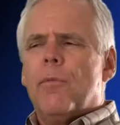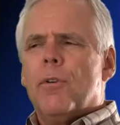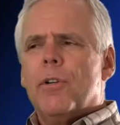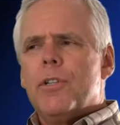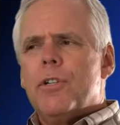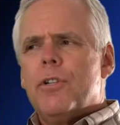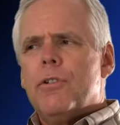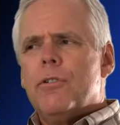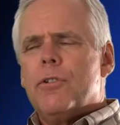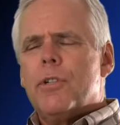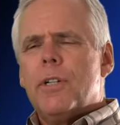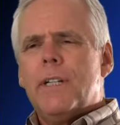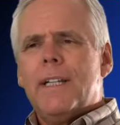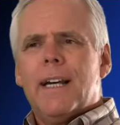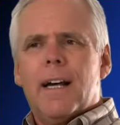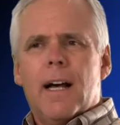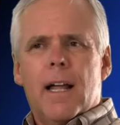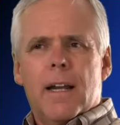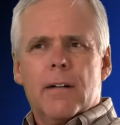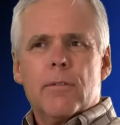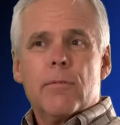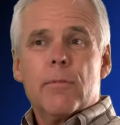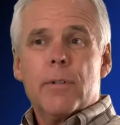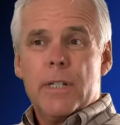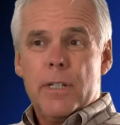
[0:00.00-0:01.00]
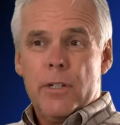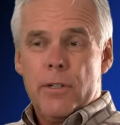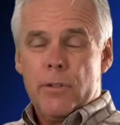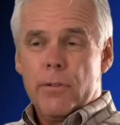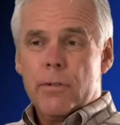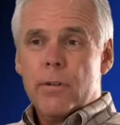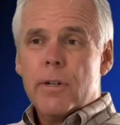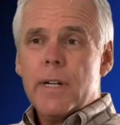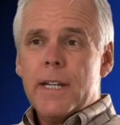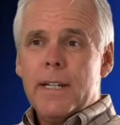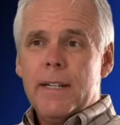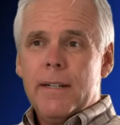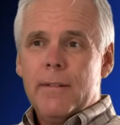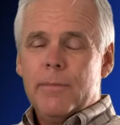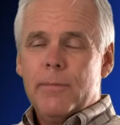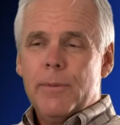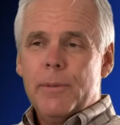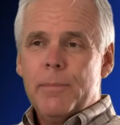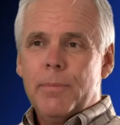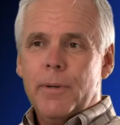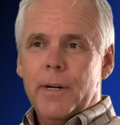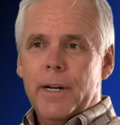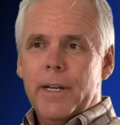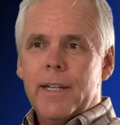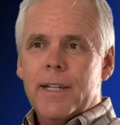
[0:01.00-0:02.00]
Well, usually on a retreat, we
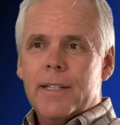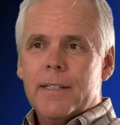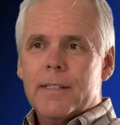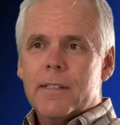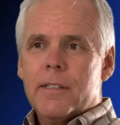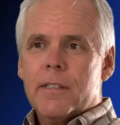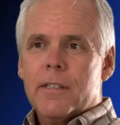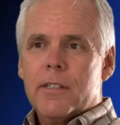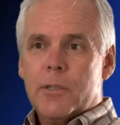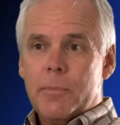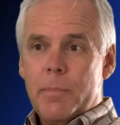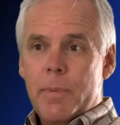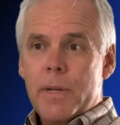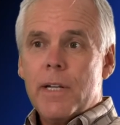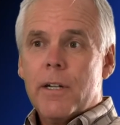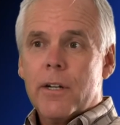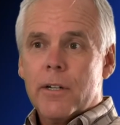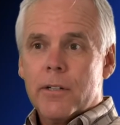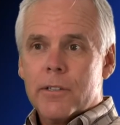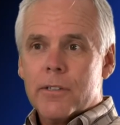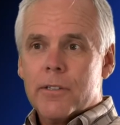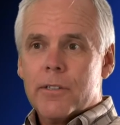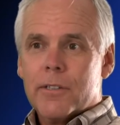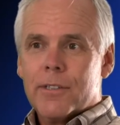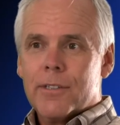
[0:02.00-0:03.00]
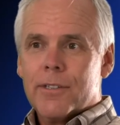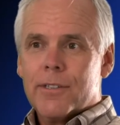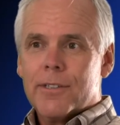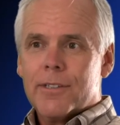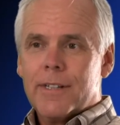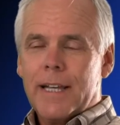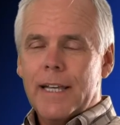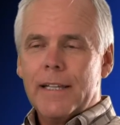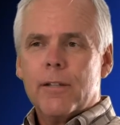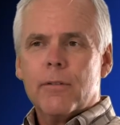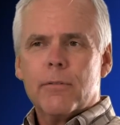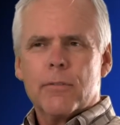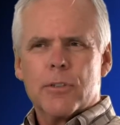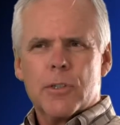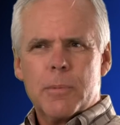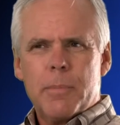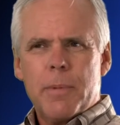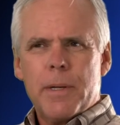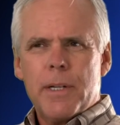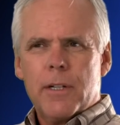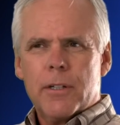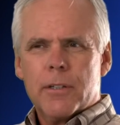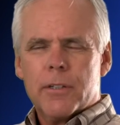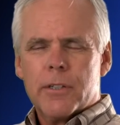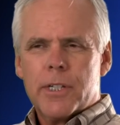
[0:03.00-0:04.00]
bring in speakers, and there were
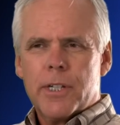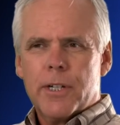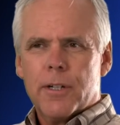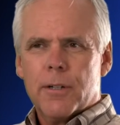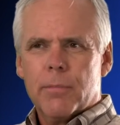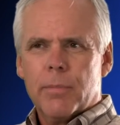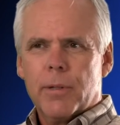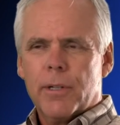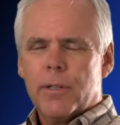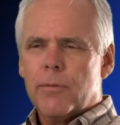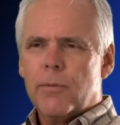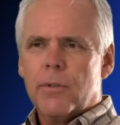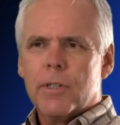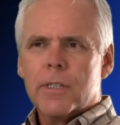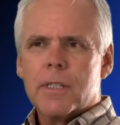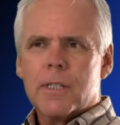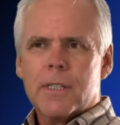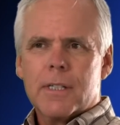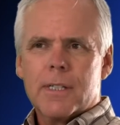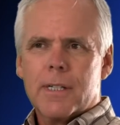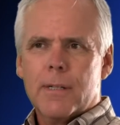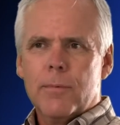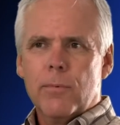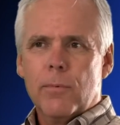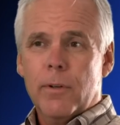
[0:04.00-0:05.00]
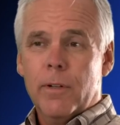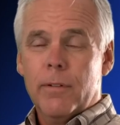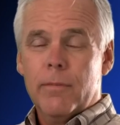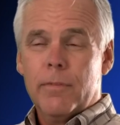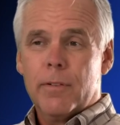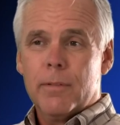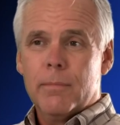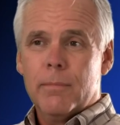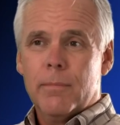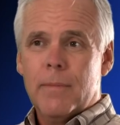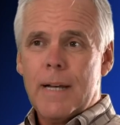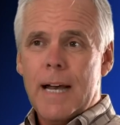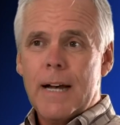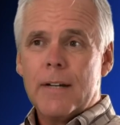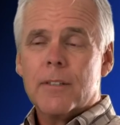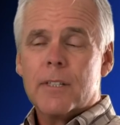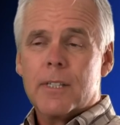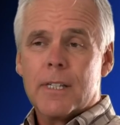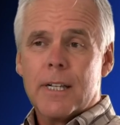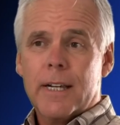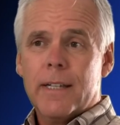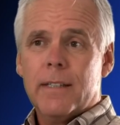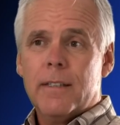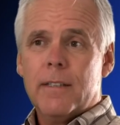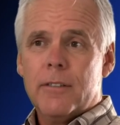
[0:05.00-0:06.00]
speakers here, but it wasn't someone from
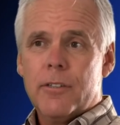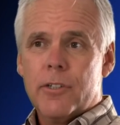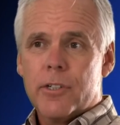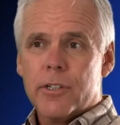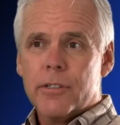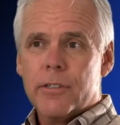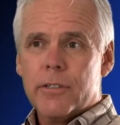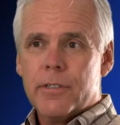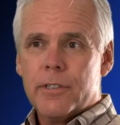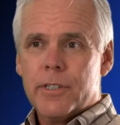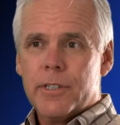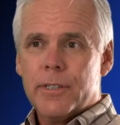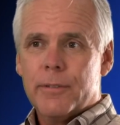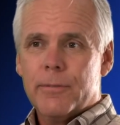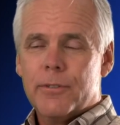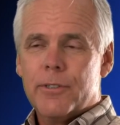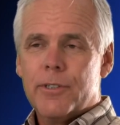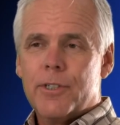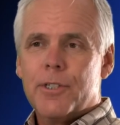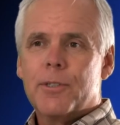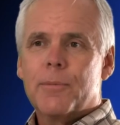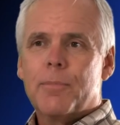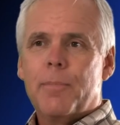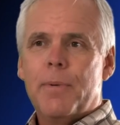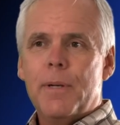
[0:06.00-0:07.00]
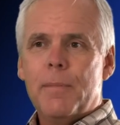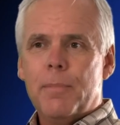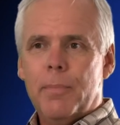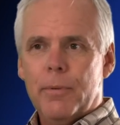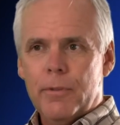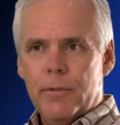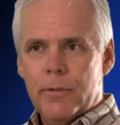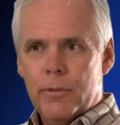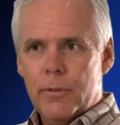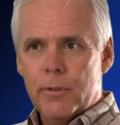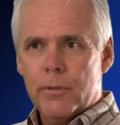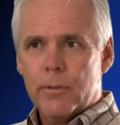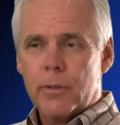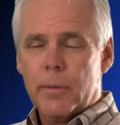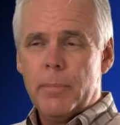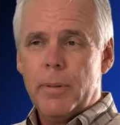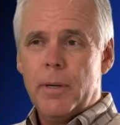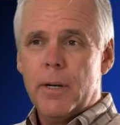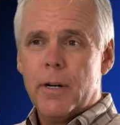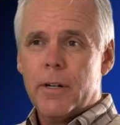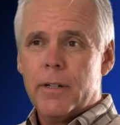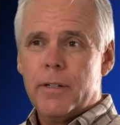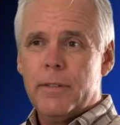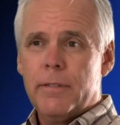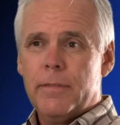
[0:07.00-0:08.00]
outside the church. It was just people who were
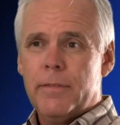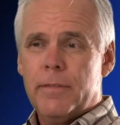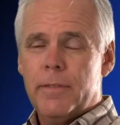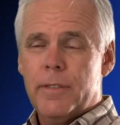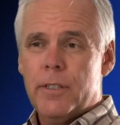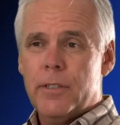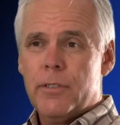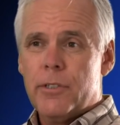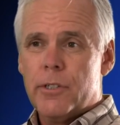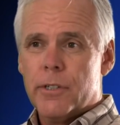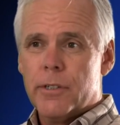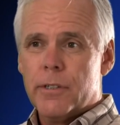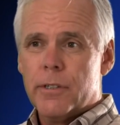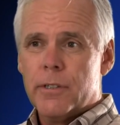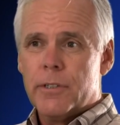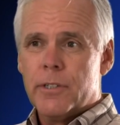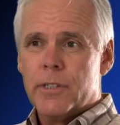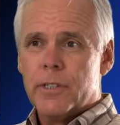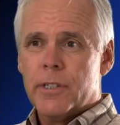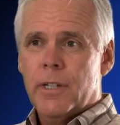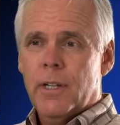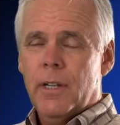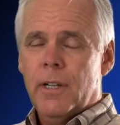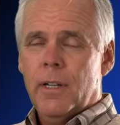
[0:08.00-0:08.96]
part of the church.